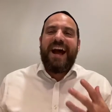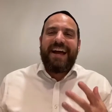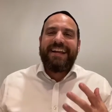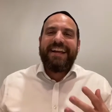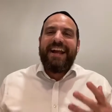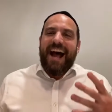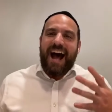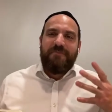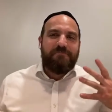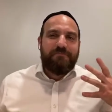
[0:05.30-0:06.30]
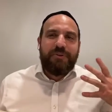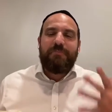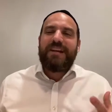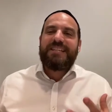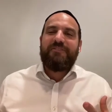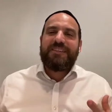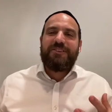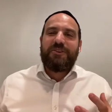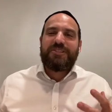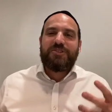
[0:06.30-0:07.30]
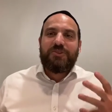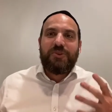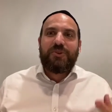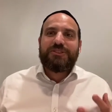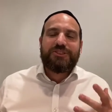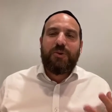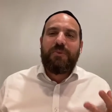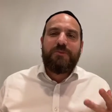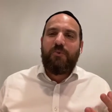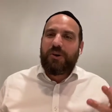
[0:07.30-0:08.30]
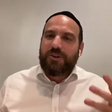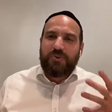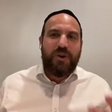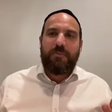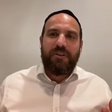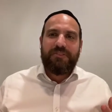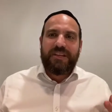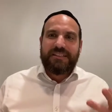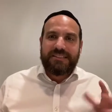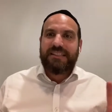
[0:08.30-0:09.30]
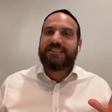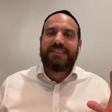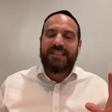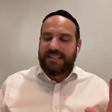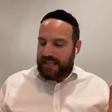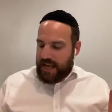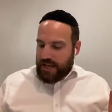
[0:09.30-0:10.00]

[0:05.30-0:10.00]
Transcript: I, I put myself into doing this because you learned so many more incredible things. Listen to this.